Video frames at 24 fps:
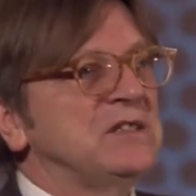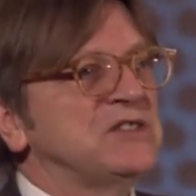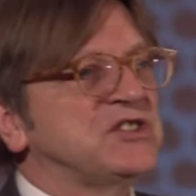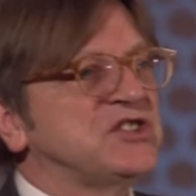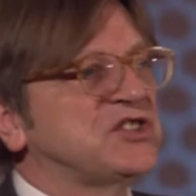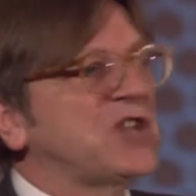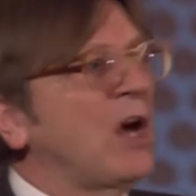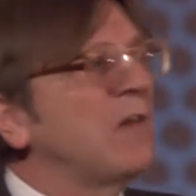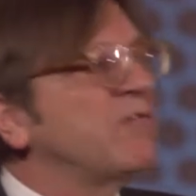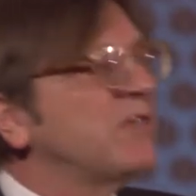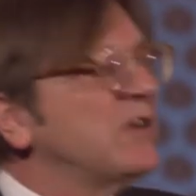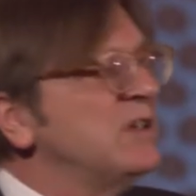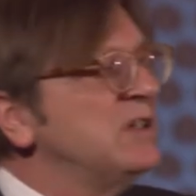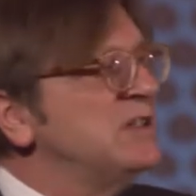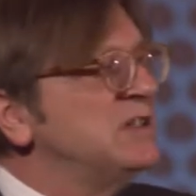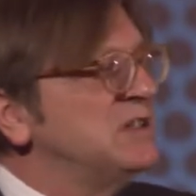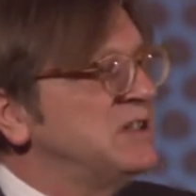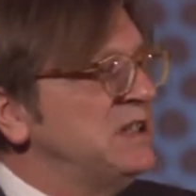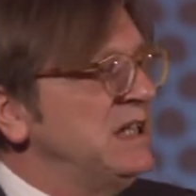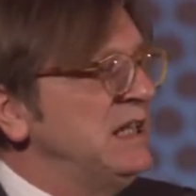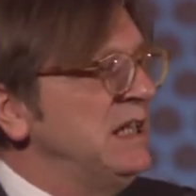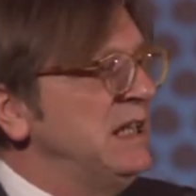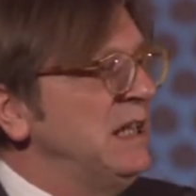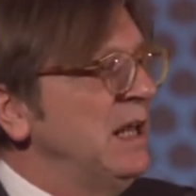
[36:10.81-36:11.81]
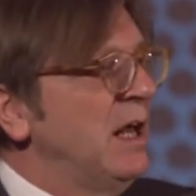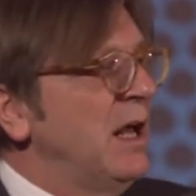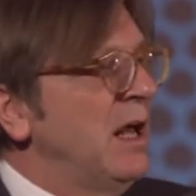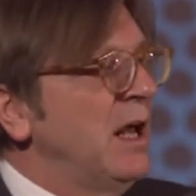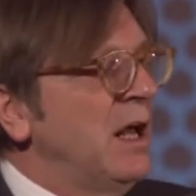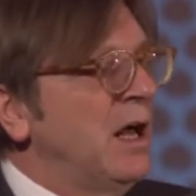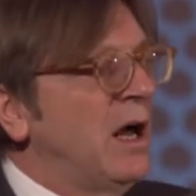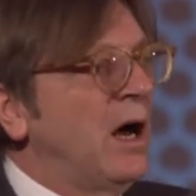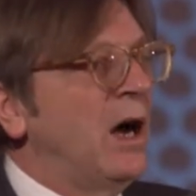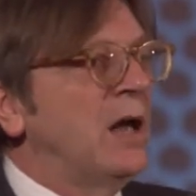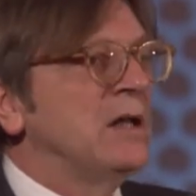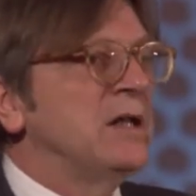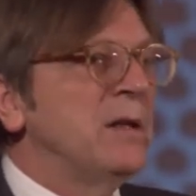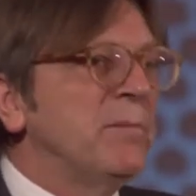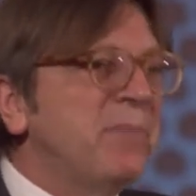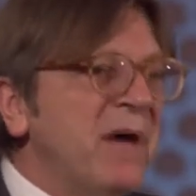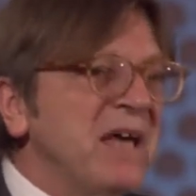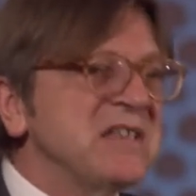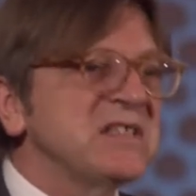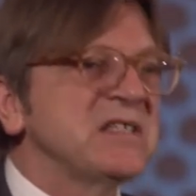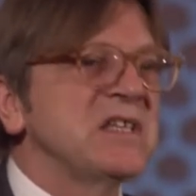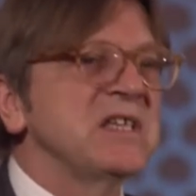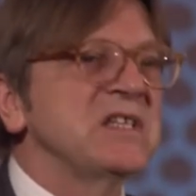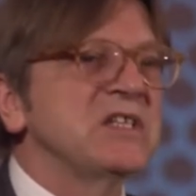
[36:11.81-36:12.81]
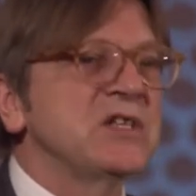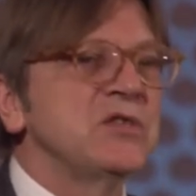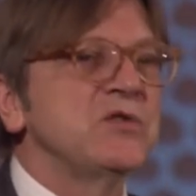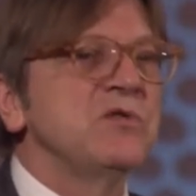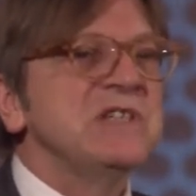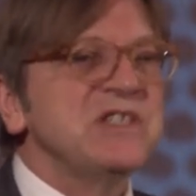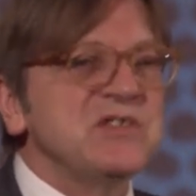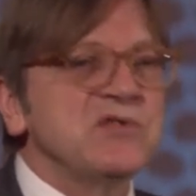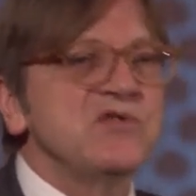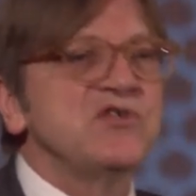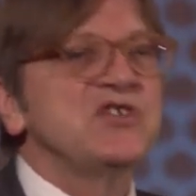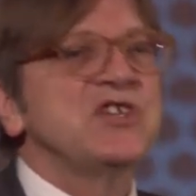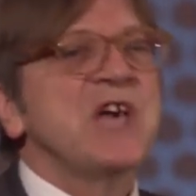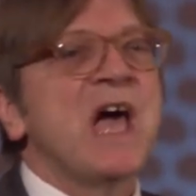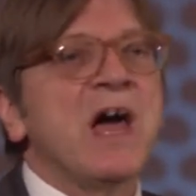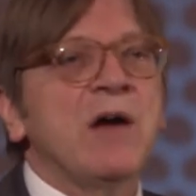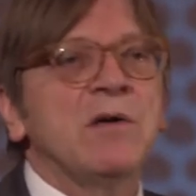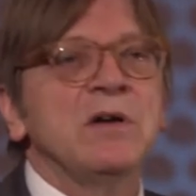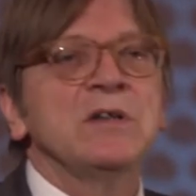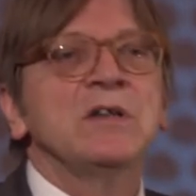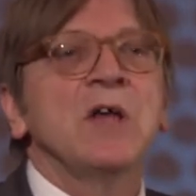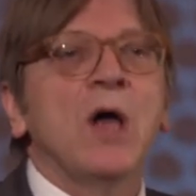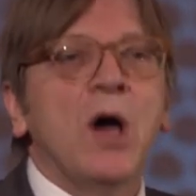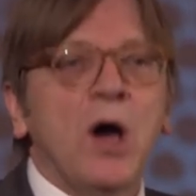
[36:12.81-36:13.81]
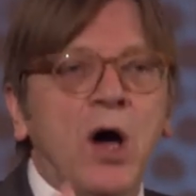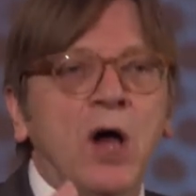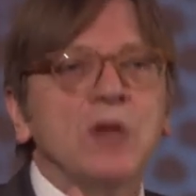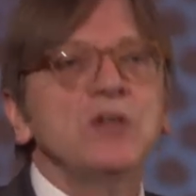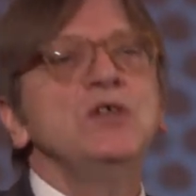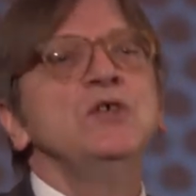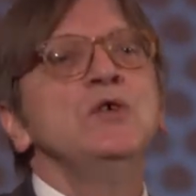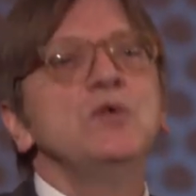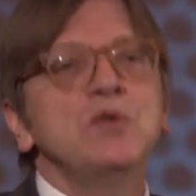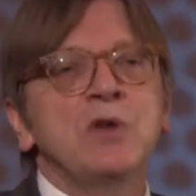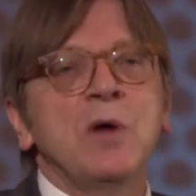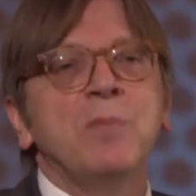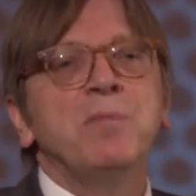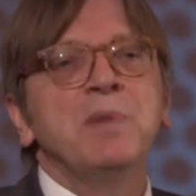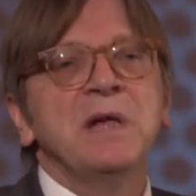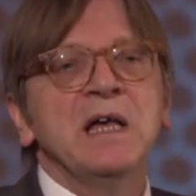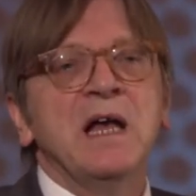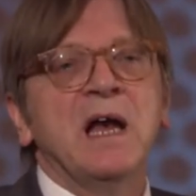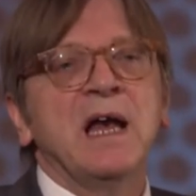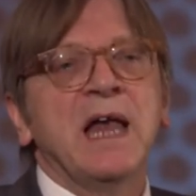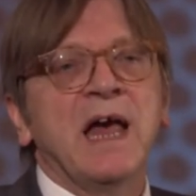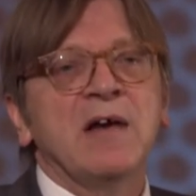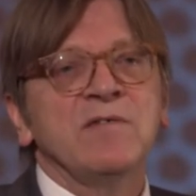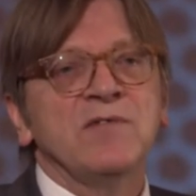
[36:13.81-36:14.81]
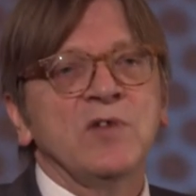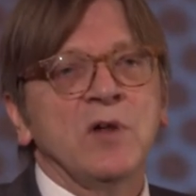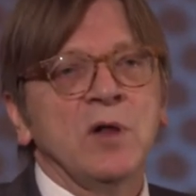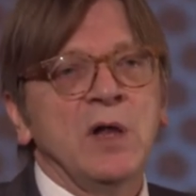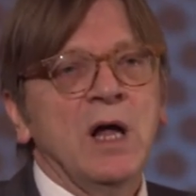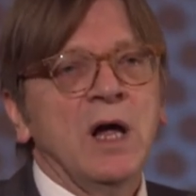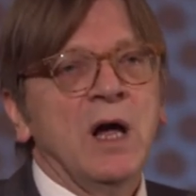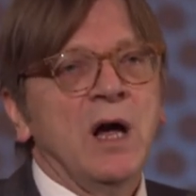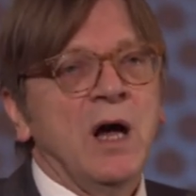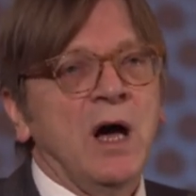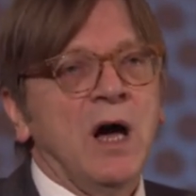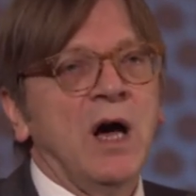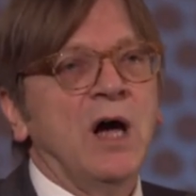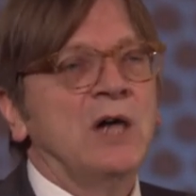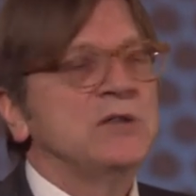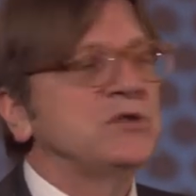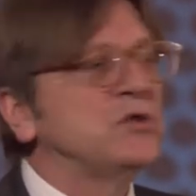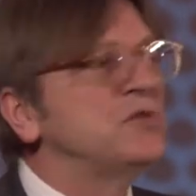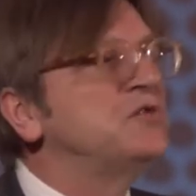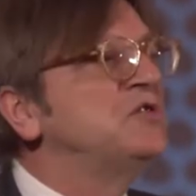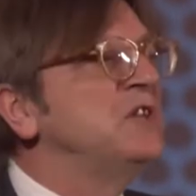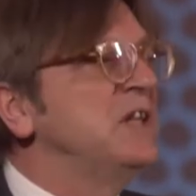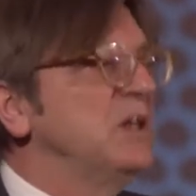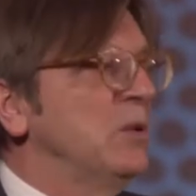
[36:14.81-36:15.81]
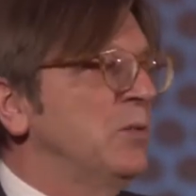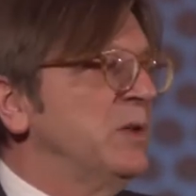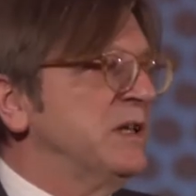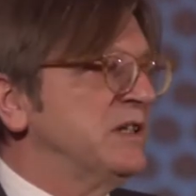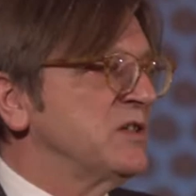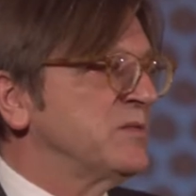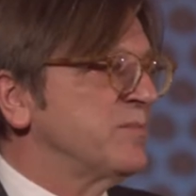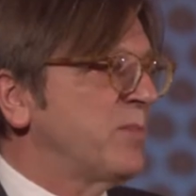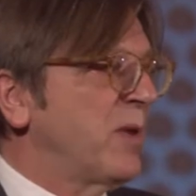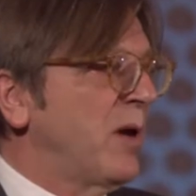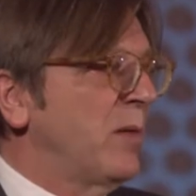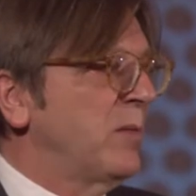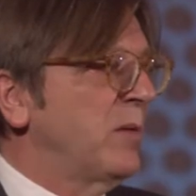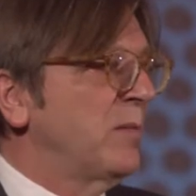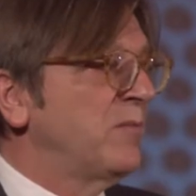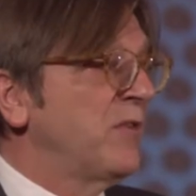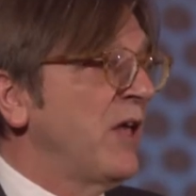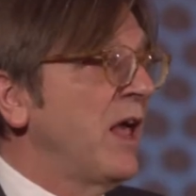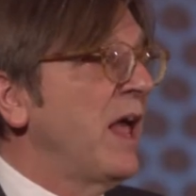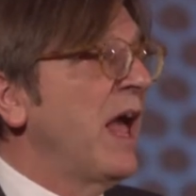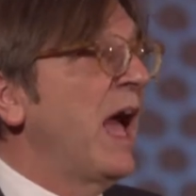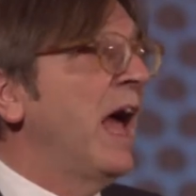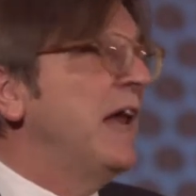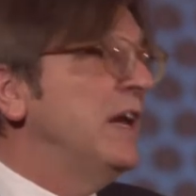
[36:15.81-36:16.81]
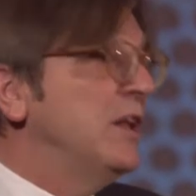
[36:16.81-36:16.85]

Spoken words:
sovereignty, the best thing to do is to share it on the European level to deal with these problems.